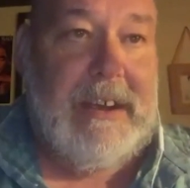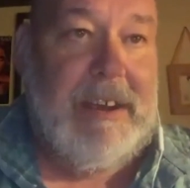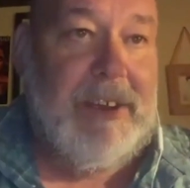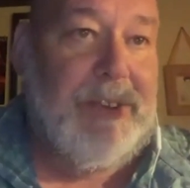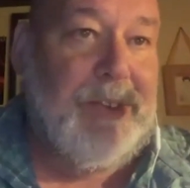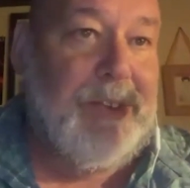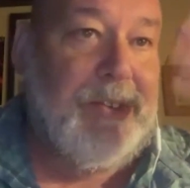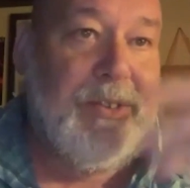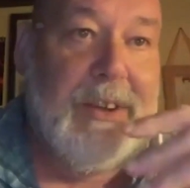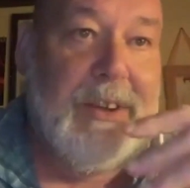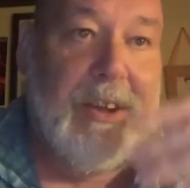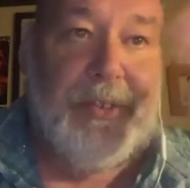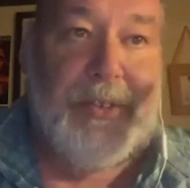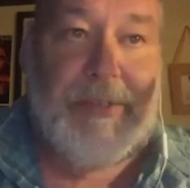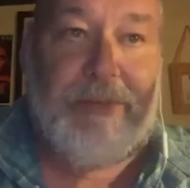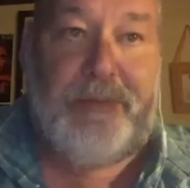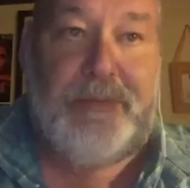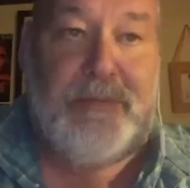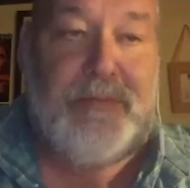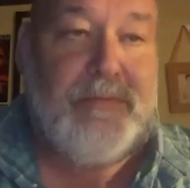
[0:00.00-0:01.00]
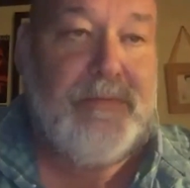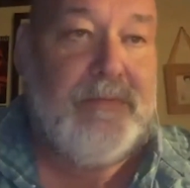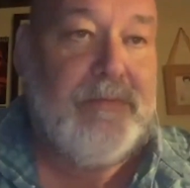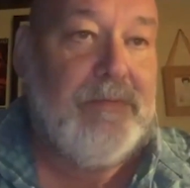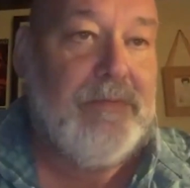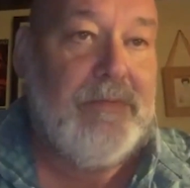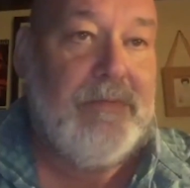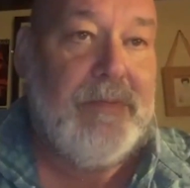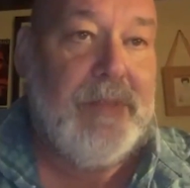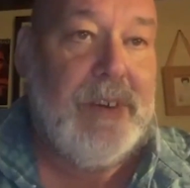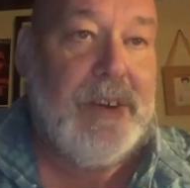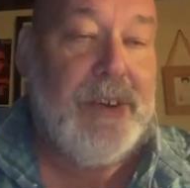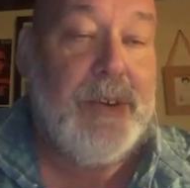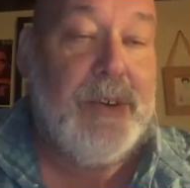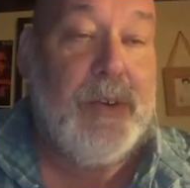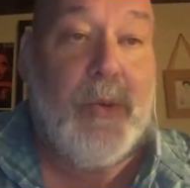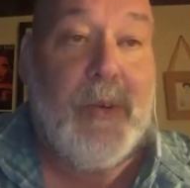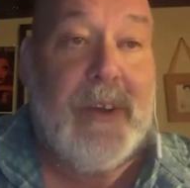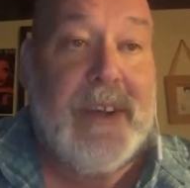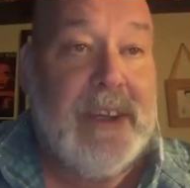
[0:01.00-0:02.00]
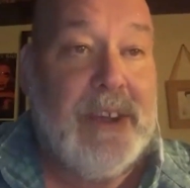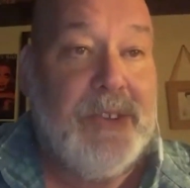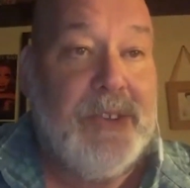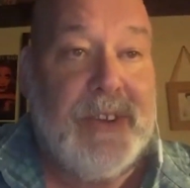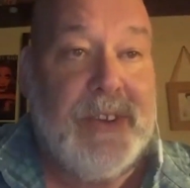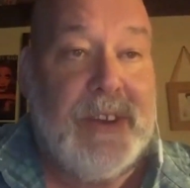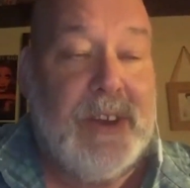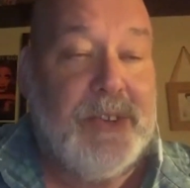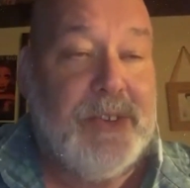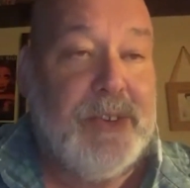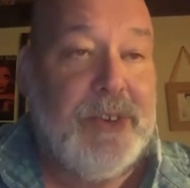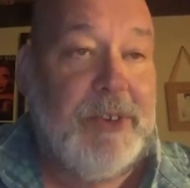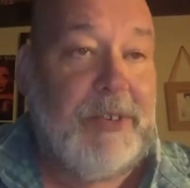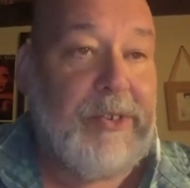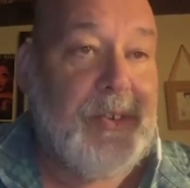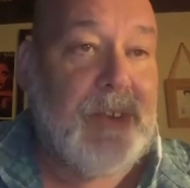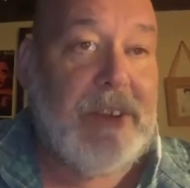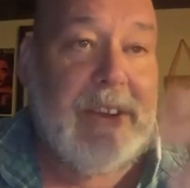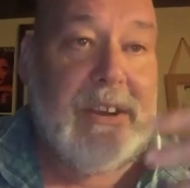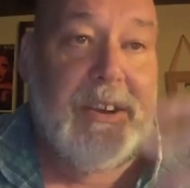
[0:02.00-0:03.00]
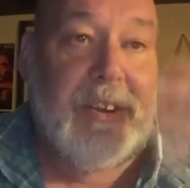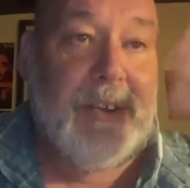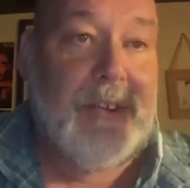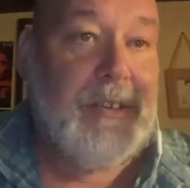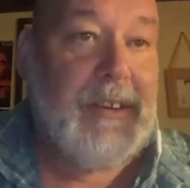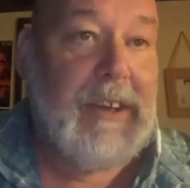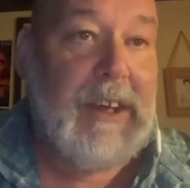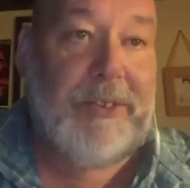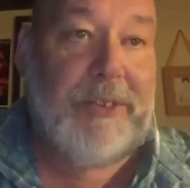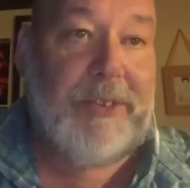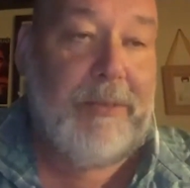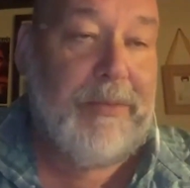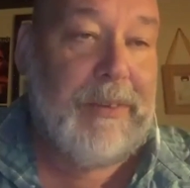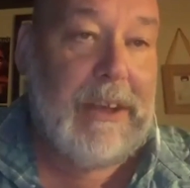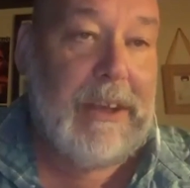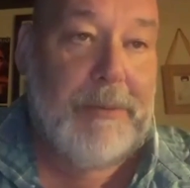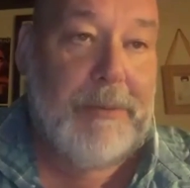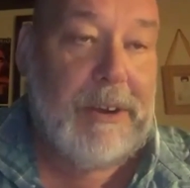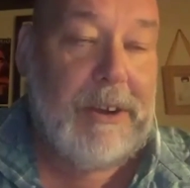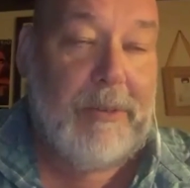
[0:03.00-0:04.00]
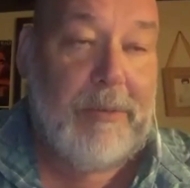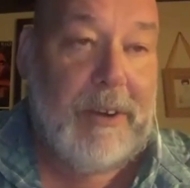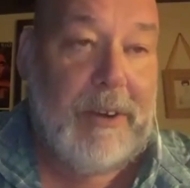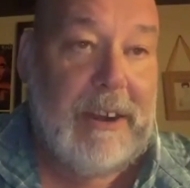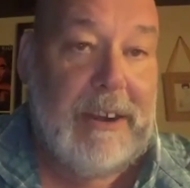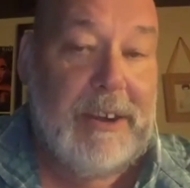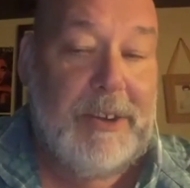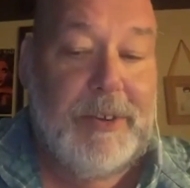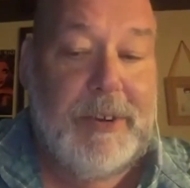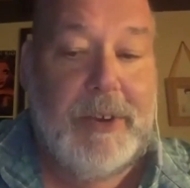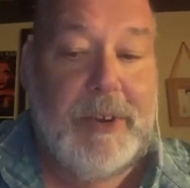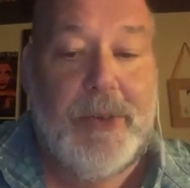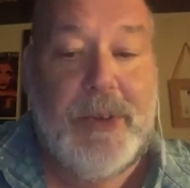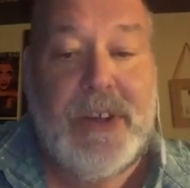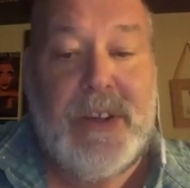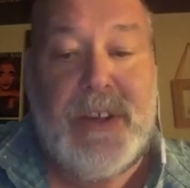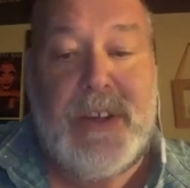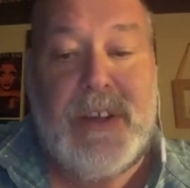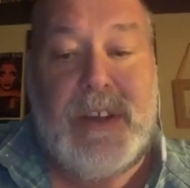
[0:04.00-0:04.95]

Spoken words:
it's just noise, and it's usually not something I'm going to relate to.